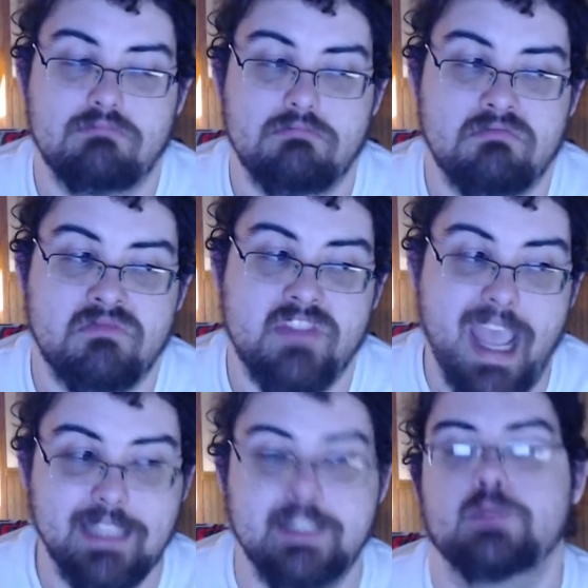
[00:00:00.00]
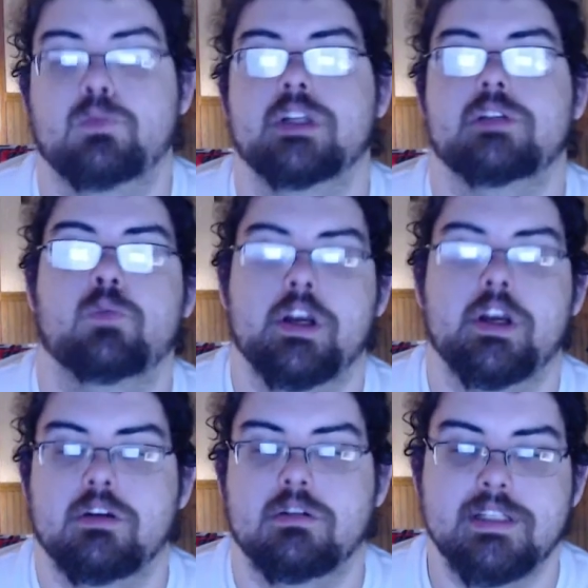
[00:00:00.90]
that's where
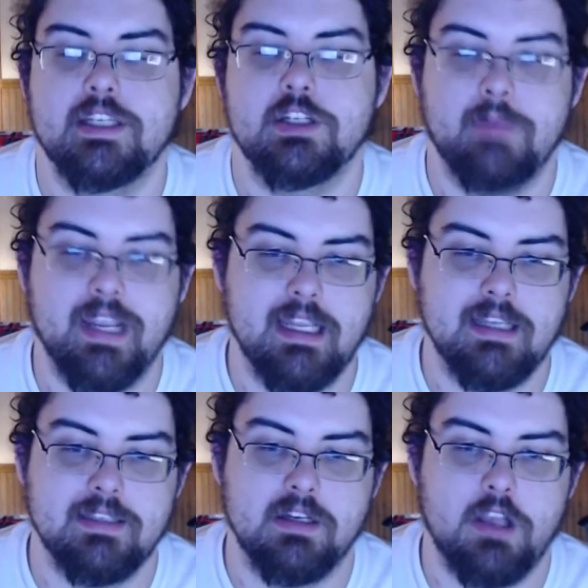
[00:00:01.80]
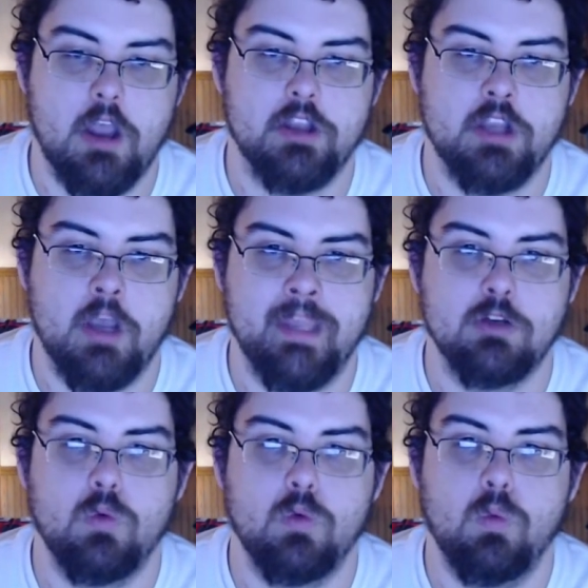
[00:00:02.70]
your decision making is going to come in
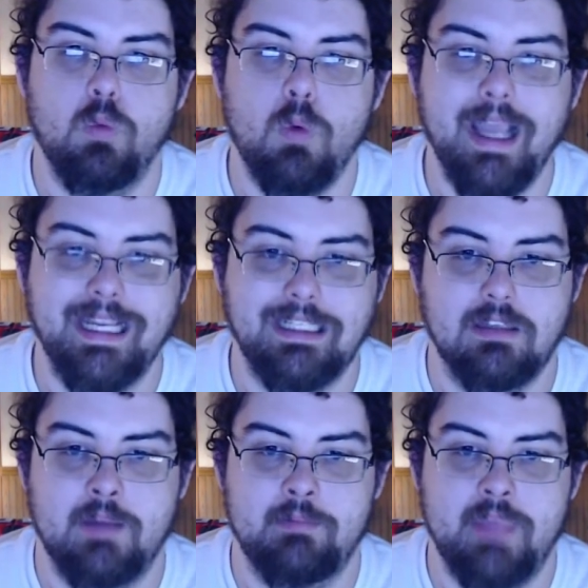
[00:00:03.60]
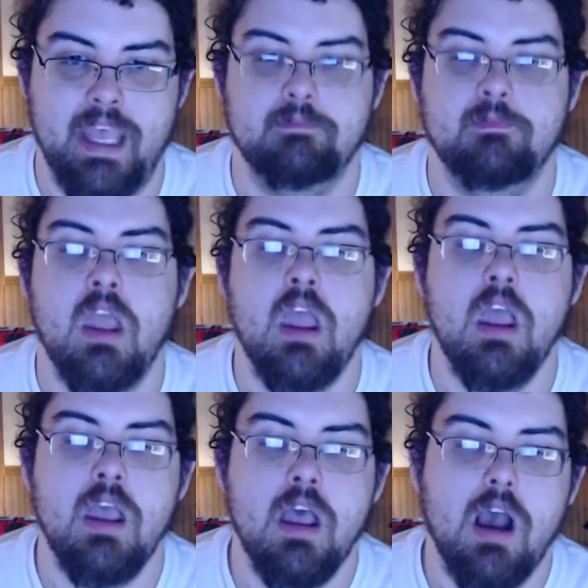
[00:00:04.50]
quite a bit.
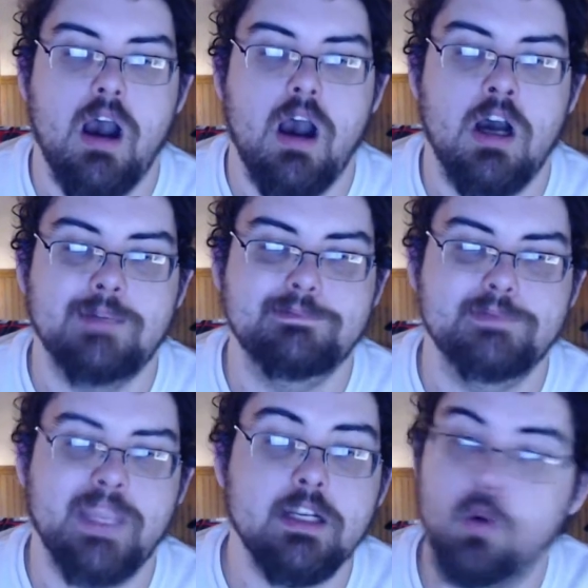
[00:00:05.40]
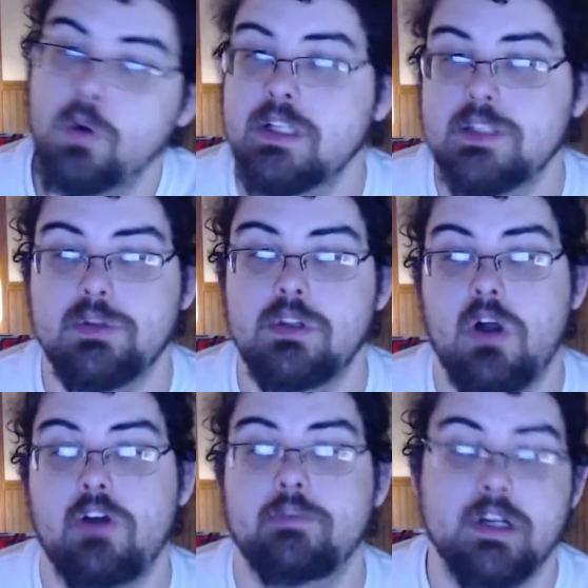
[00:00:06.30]
In accordance with the law
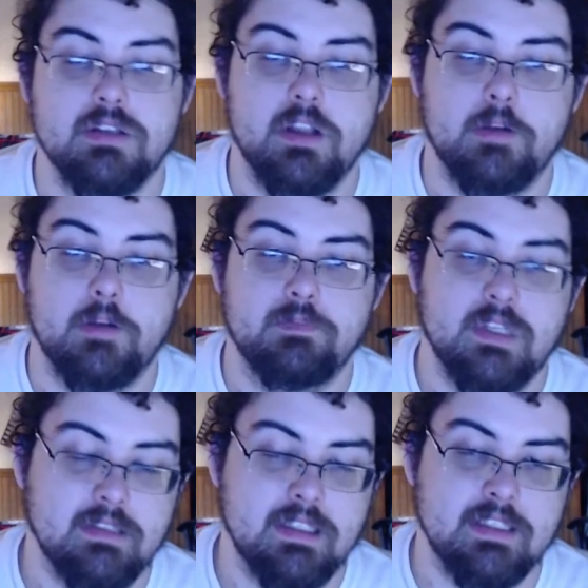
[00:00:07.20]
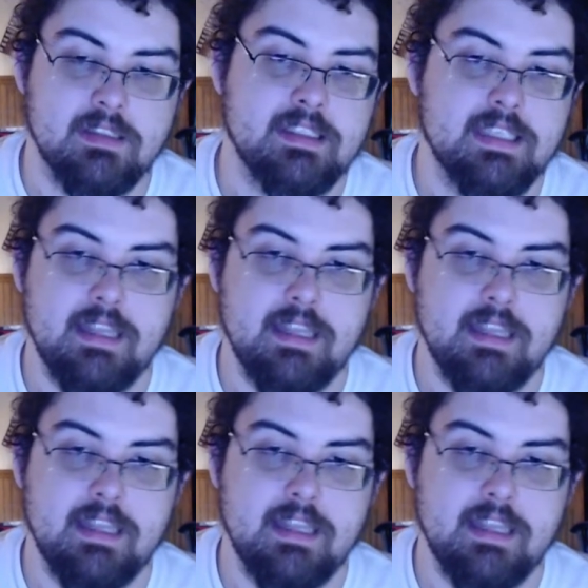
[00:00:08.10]
of mirrors, though, let's get